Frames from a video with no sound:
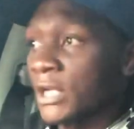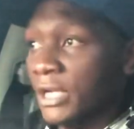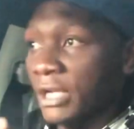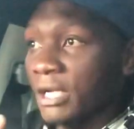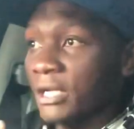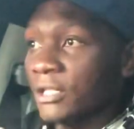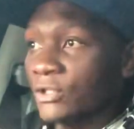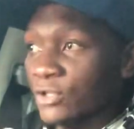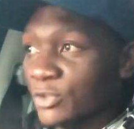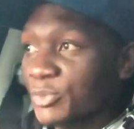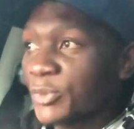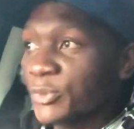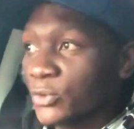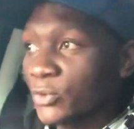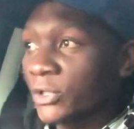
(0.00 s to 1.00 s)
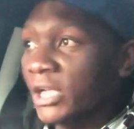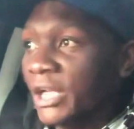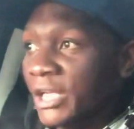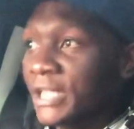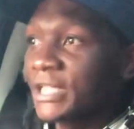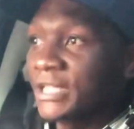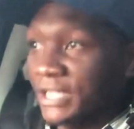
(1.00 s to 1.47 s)
uh, those people who
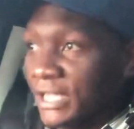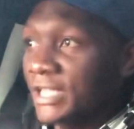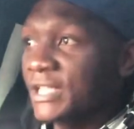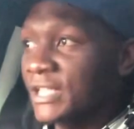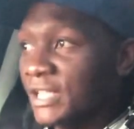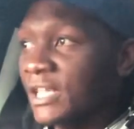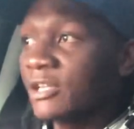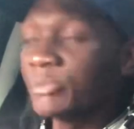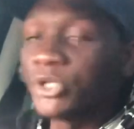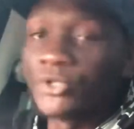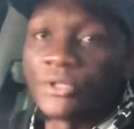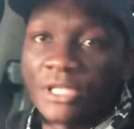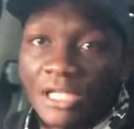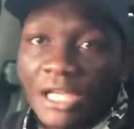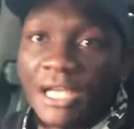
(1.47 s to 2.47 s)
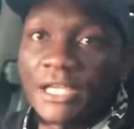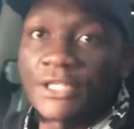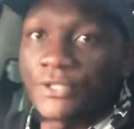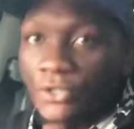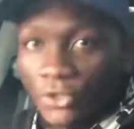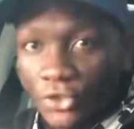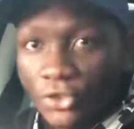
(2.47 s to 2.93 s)
like racing in between
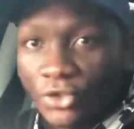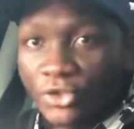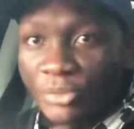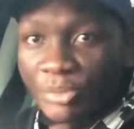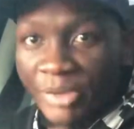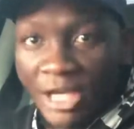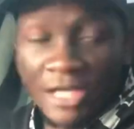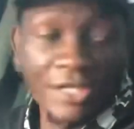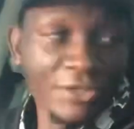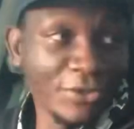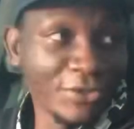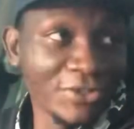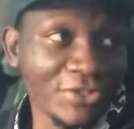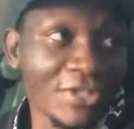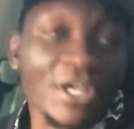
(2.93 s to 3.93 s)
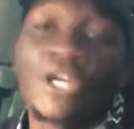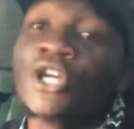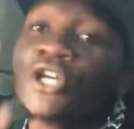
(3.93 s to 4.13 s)
lights or back roads